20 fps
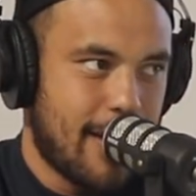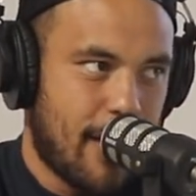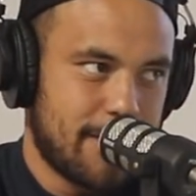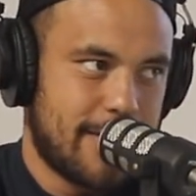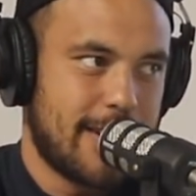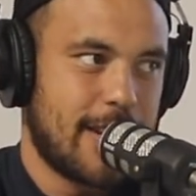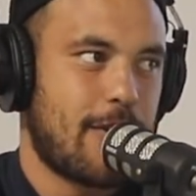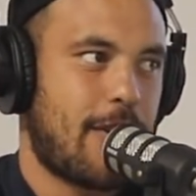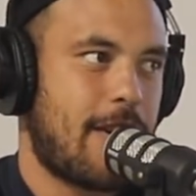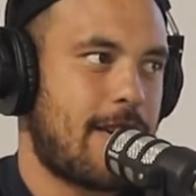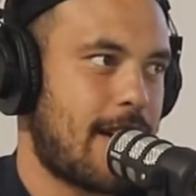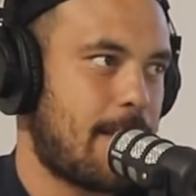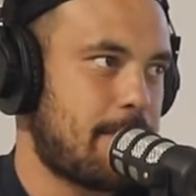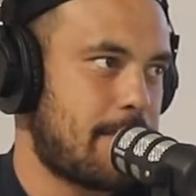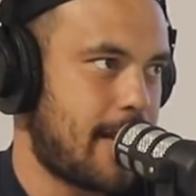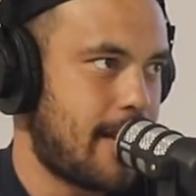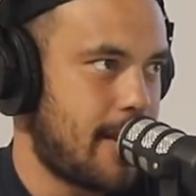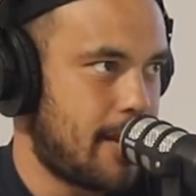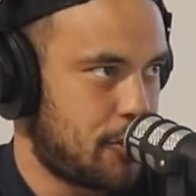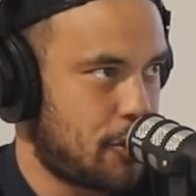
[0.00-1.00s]
obviously growing up
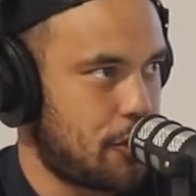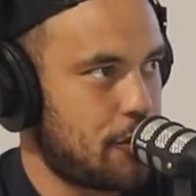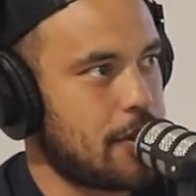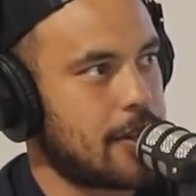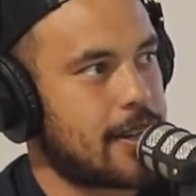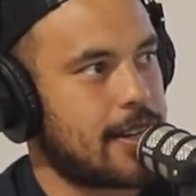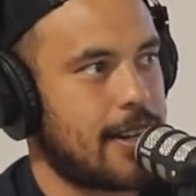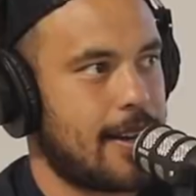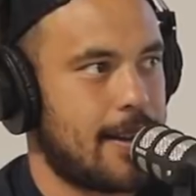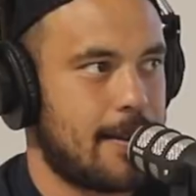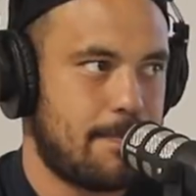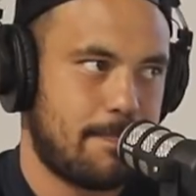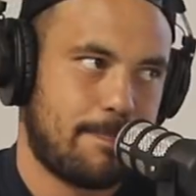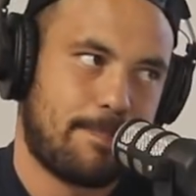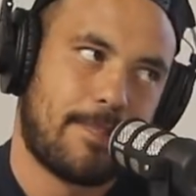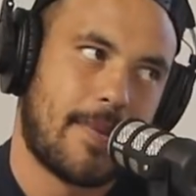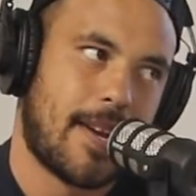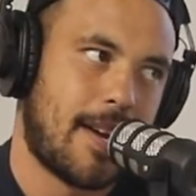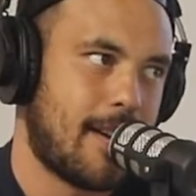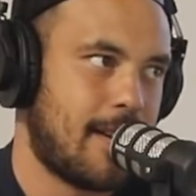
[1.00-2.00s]
there, junior club,
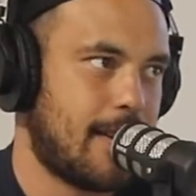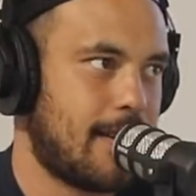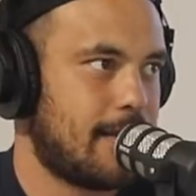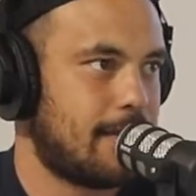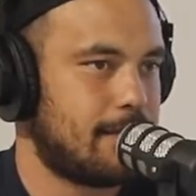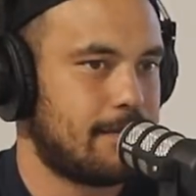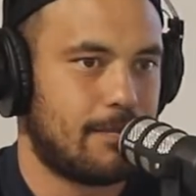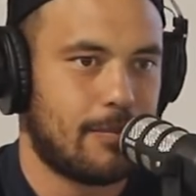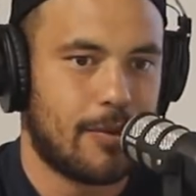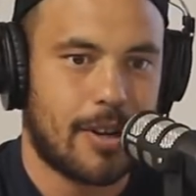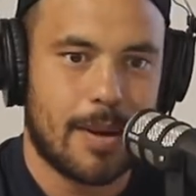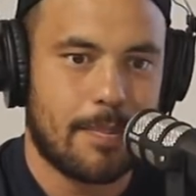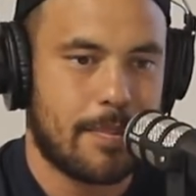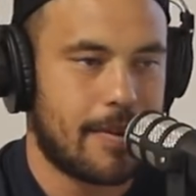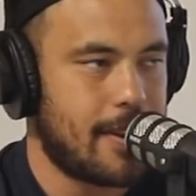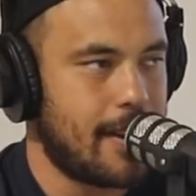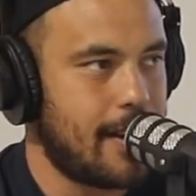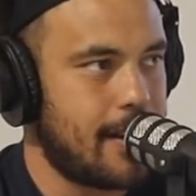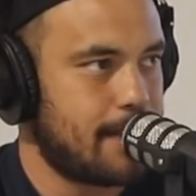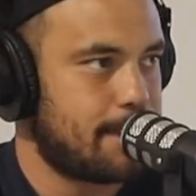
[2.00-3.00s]
what
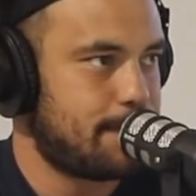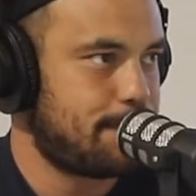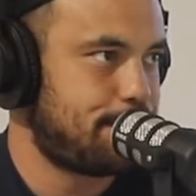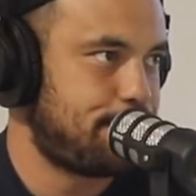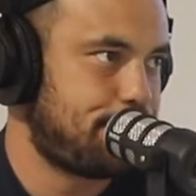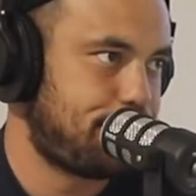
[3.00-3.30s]
happened there?